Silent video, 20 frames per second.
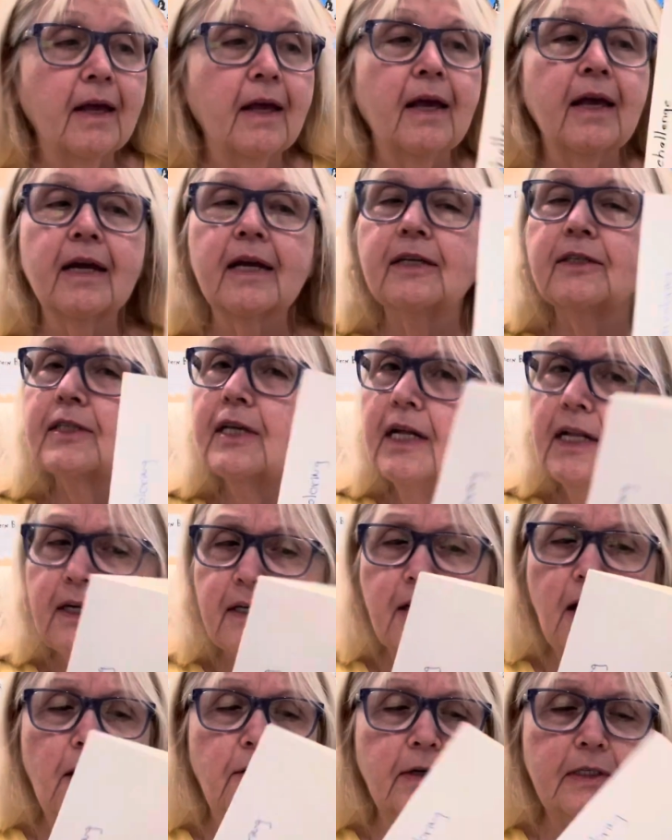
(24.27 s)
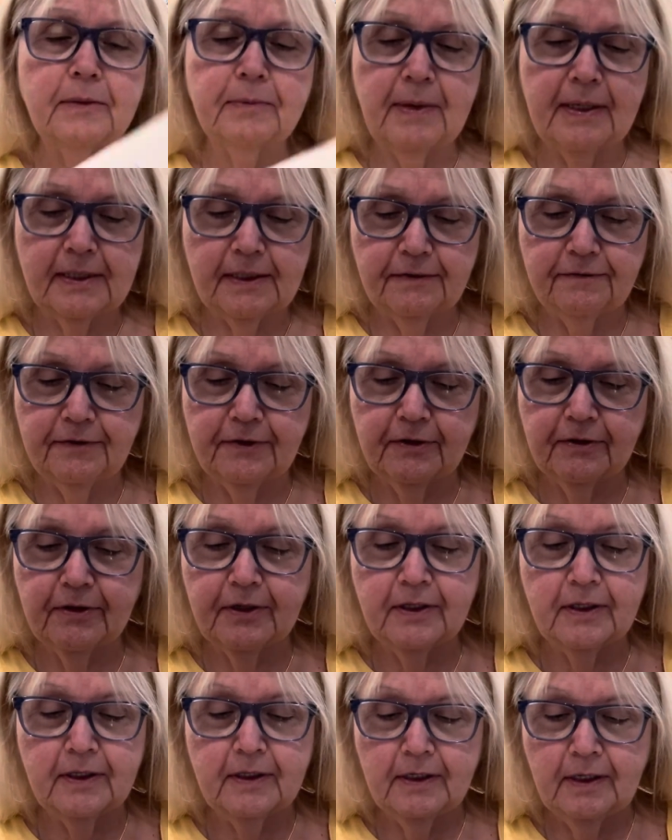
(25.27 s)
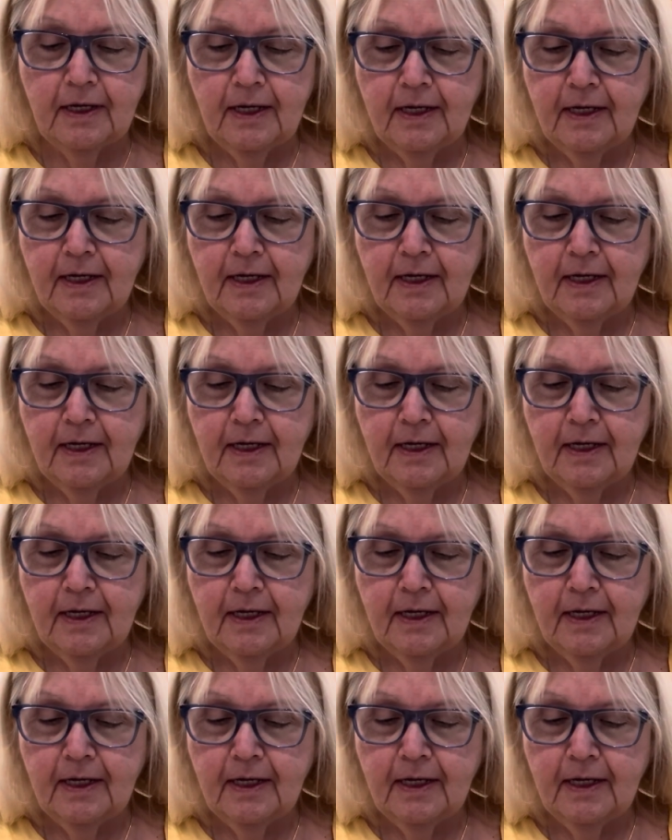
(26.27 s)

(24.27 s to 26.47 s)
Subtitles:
because coloring always makes you feel good.